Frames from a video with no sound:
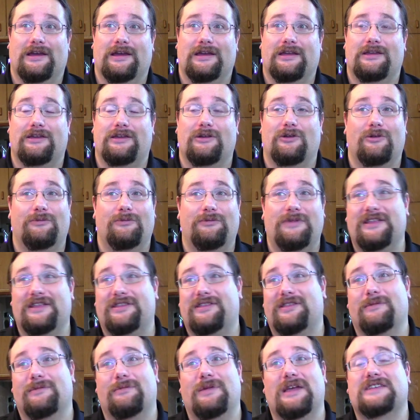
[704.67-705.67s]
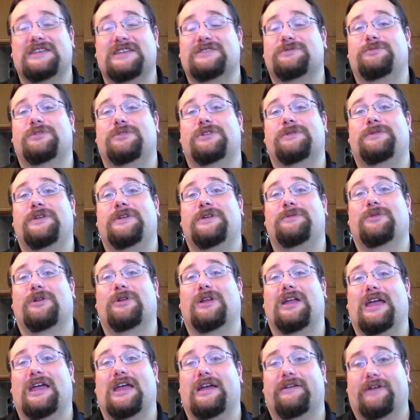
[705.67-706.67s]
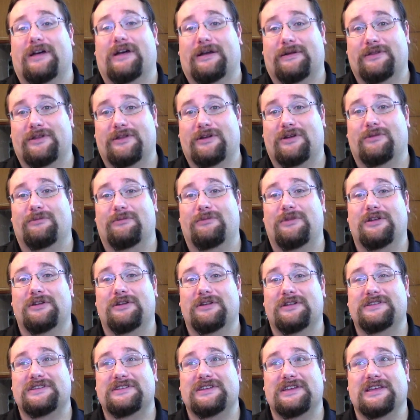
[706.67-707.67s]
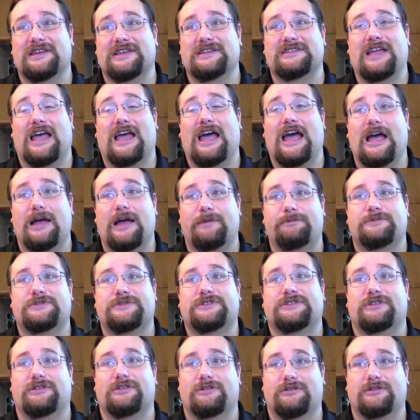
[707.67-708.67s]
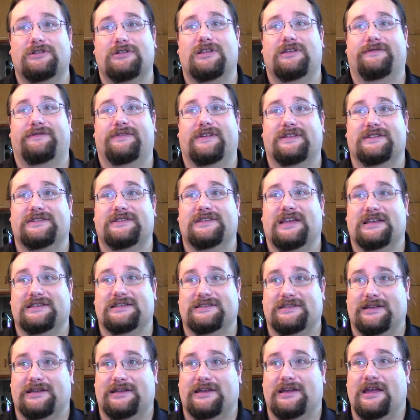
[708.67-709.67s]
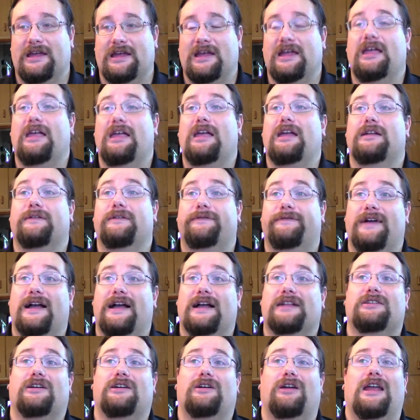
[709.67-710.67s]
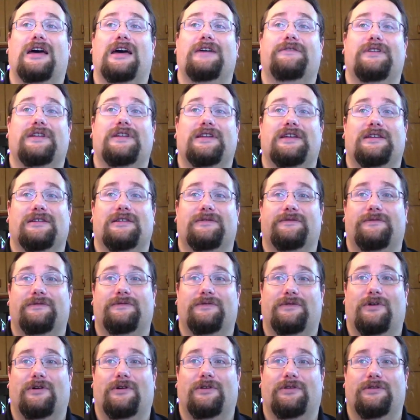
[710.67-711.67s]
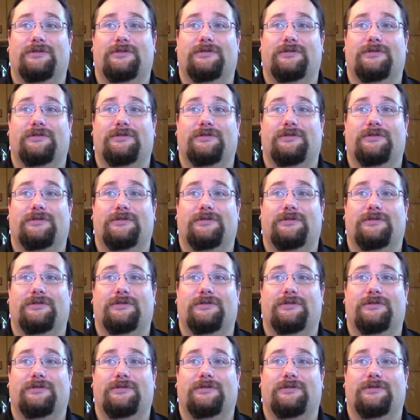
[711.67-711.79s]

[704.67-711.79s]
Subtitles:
You'll meet the best people ever. The community is absolutely fantastic. In fact, I'll have a link on